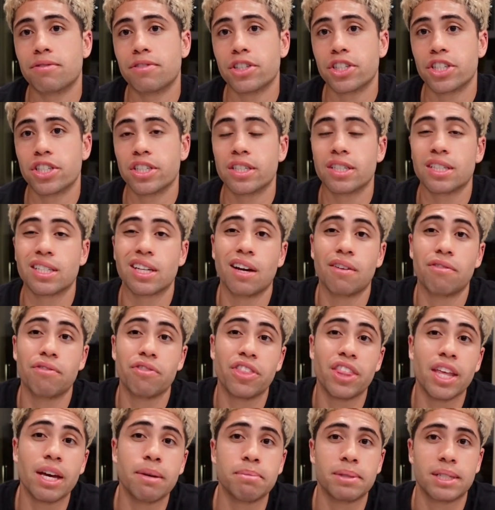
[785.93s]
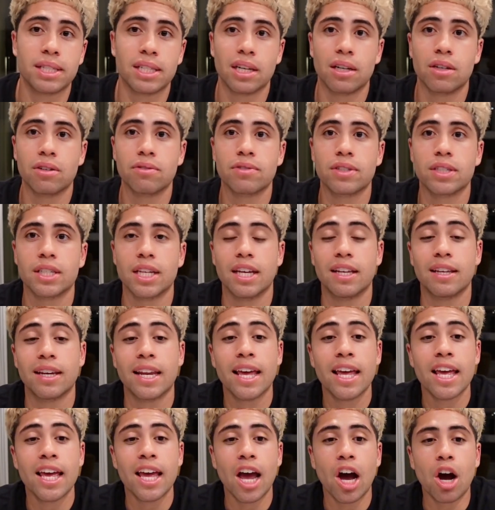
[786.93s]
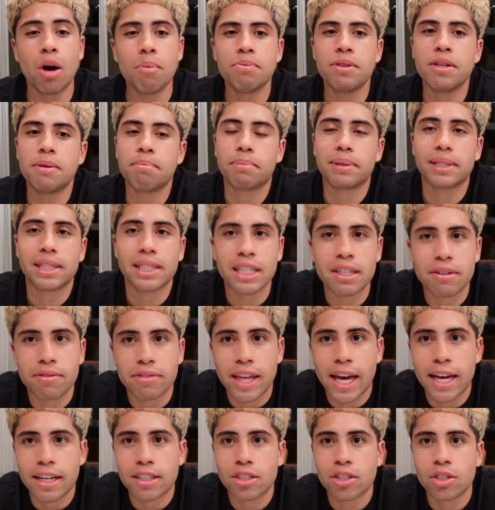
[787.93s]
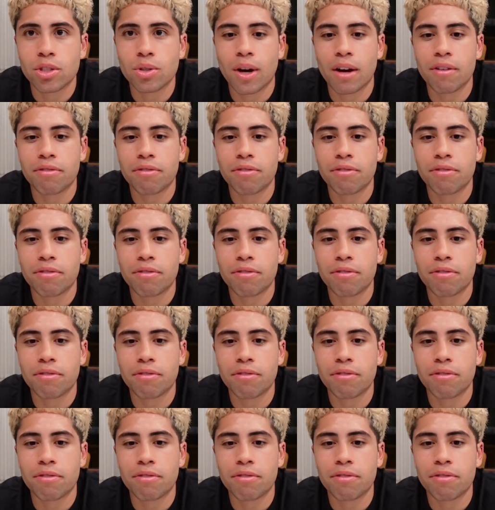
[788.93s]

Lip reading: versions of themselves and help them believe that too.